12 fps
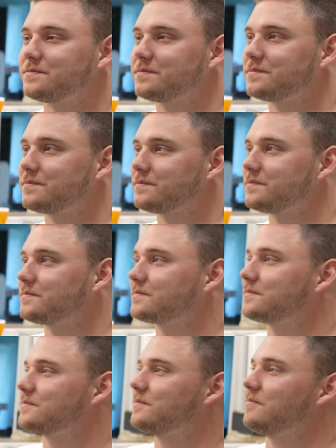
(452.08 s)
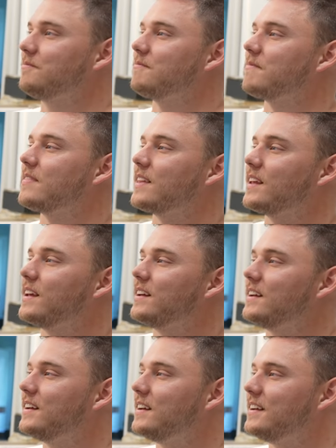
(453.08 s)

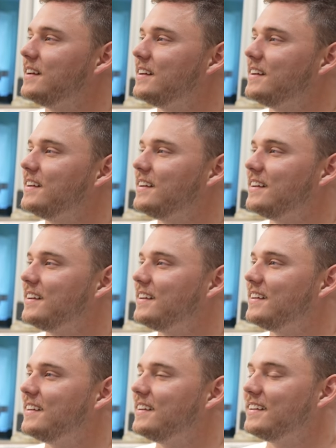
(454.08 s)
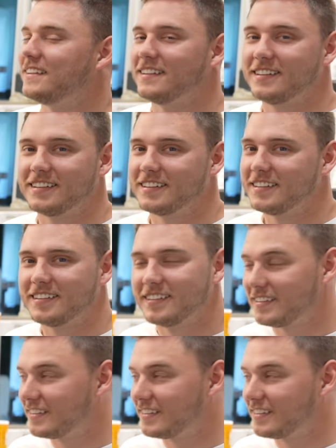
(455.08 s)
(not speaking)